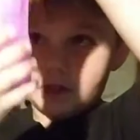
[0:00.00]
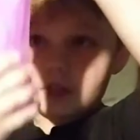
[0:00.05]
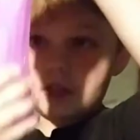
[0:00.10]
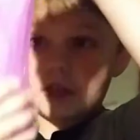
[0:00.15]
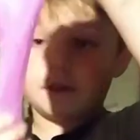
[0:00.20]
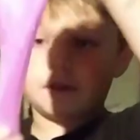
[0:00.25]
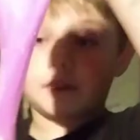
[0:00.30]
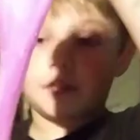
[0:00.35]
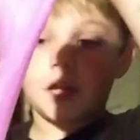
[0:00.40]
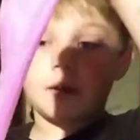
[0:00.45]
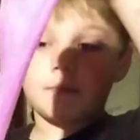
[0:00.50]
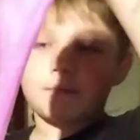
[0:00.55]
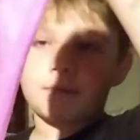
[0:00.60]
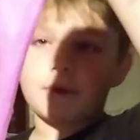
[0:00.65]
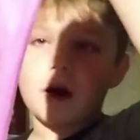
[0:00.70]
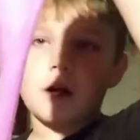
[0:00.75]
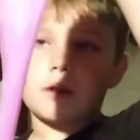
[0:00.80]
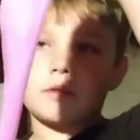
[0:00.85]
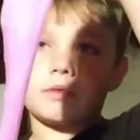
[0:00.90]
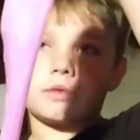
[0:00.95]
get 10
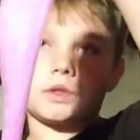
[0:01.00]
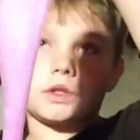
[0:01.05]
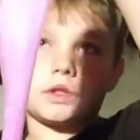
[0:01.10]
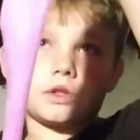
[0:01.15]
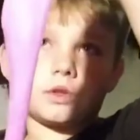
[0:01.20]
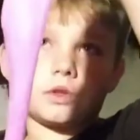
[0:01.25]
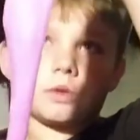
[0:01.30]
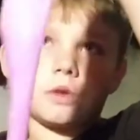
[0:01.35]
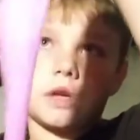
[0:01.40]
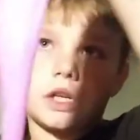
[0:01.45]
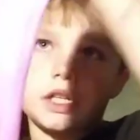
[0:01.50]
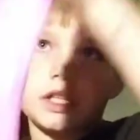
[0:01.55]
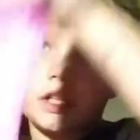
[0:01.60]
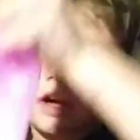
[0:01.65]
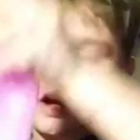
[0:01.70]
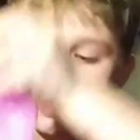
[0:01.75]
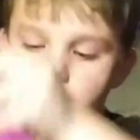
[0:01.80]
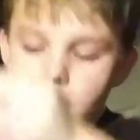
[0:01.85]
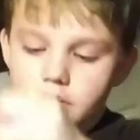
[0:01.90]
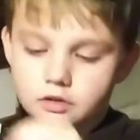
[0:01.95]
bottles is
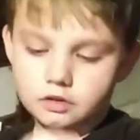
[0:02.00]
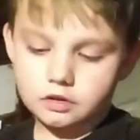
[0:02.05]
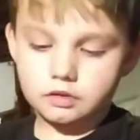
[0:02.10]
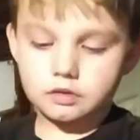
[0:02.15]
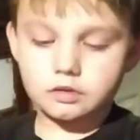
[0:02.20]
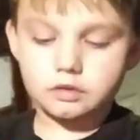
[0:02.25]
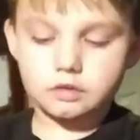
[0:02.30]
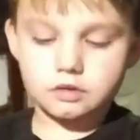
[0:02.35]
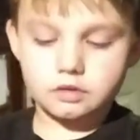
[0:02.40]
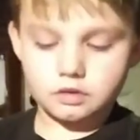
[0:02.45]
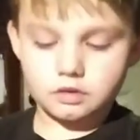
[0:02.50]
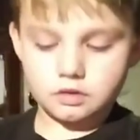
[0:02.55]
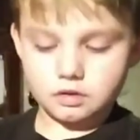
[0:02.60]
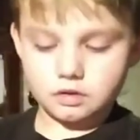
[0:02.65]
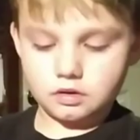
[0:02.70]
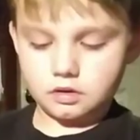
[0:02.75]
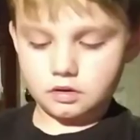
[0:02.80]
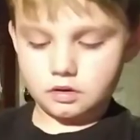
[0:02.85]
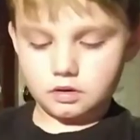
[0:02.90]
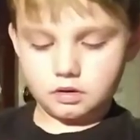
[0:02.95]
$20.
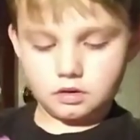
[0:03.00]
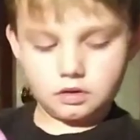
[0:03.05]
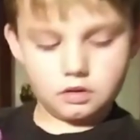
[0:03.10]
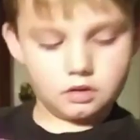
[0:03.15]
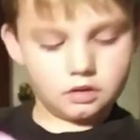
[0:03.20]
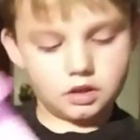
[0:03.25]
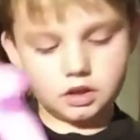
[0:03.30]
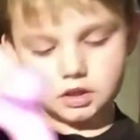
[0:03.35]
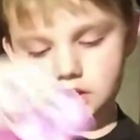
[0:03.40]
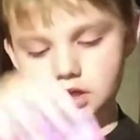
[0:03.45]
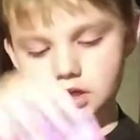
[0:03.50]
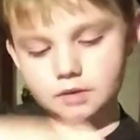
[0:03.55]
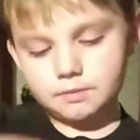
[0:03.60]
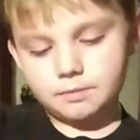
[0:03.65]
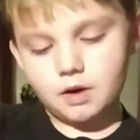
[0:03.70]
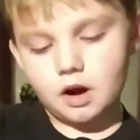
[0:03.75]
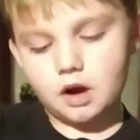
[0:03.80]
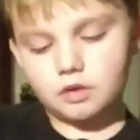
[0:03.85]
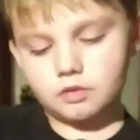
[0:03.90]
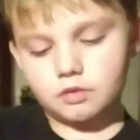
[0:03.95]
To get 10
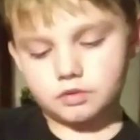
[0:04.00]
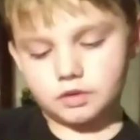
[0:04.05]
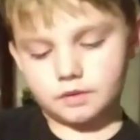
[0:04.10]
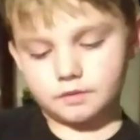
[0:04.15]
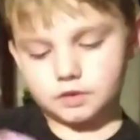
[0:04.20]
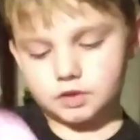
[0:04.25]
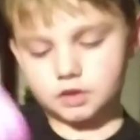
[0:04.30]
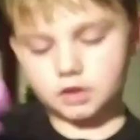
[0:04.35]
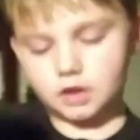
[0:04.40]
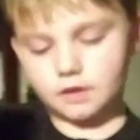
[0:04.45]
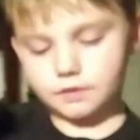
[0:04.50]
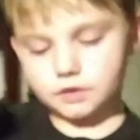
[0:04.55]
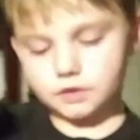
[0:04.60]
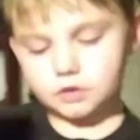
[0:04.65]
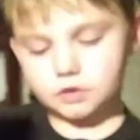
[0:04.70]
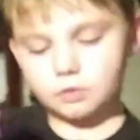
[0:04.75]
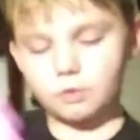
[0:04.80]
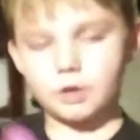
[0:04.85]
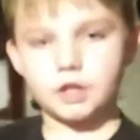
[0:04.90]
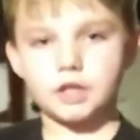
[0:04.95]
bottles of the stuff is
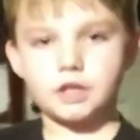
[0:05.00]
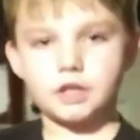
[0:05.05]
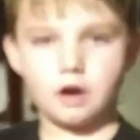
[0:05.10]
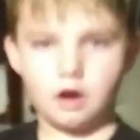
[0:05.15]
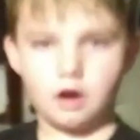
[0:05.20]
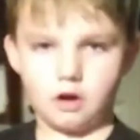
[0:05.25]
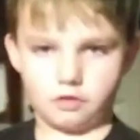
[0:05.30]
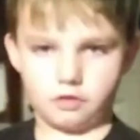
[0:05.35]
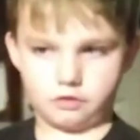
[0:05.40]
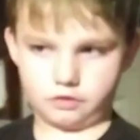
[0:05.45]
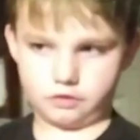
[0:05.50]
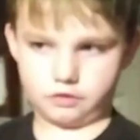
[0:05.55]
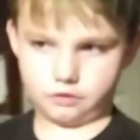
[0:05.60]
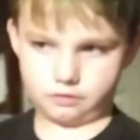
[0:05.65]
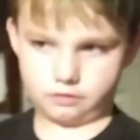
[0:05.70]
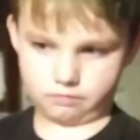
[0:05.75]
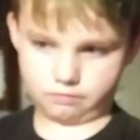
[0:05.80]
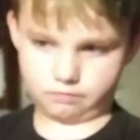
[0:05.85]
$20.